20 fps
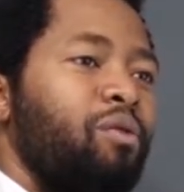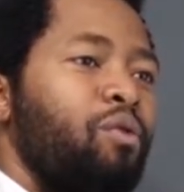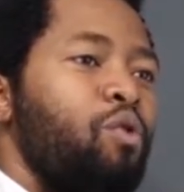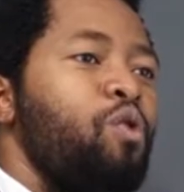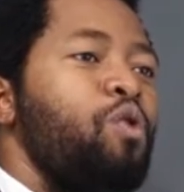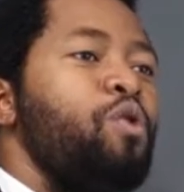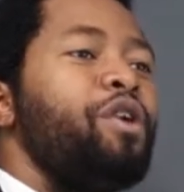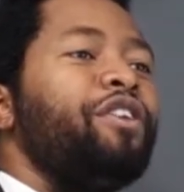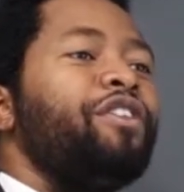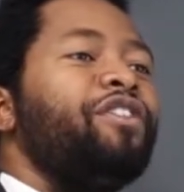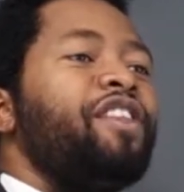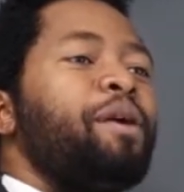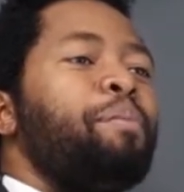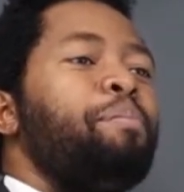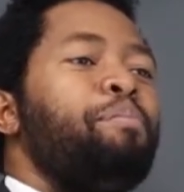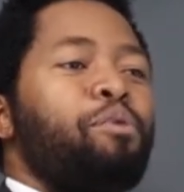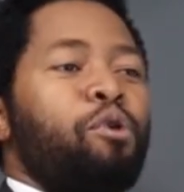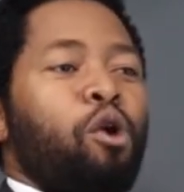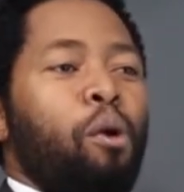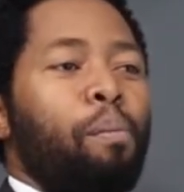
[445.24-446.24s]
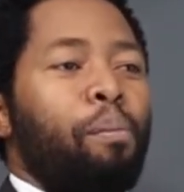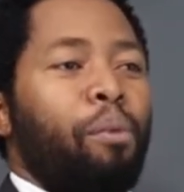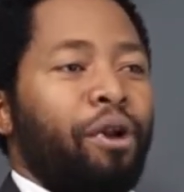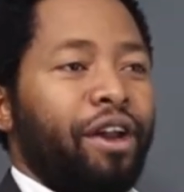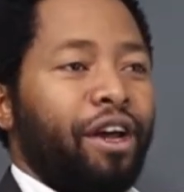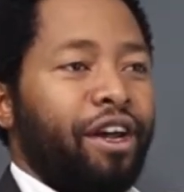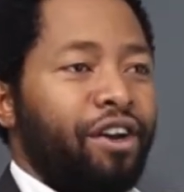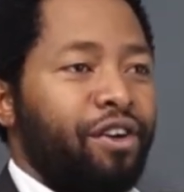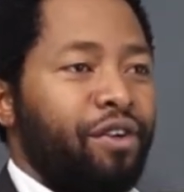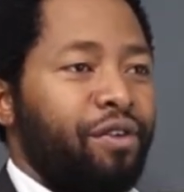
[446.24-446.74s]
Who is the
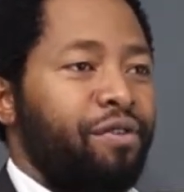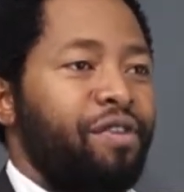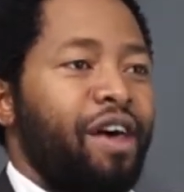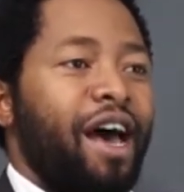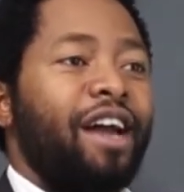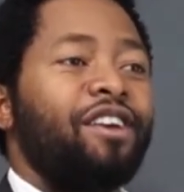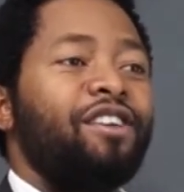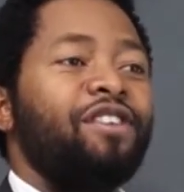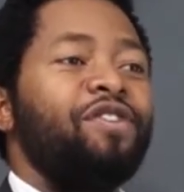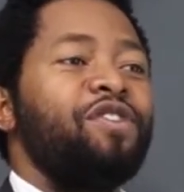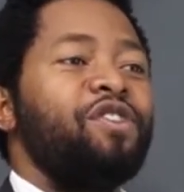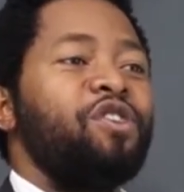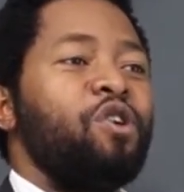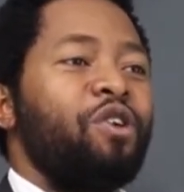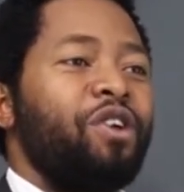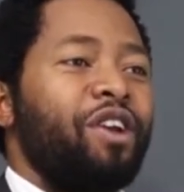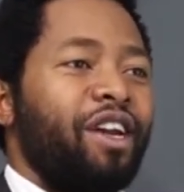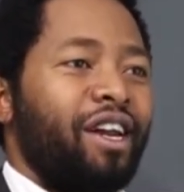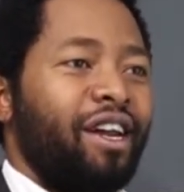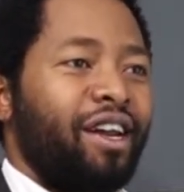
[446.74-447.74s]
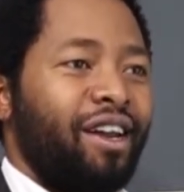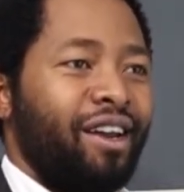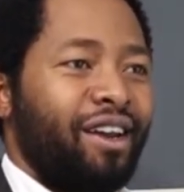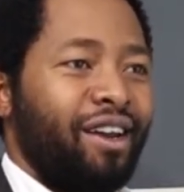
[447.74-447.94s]
proponent of that theory?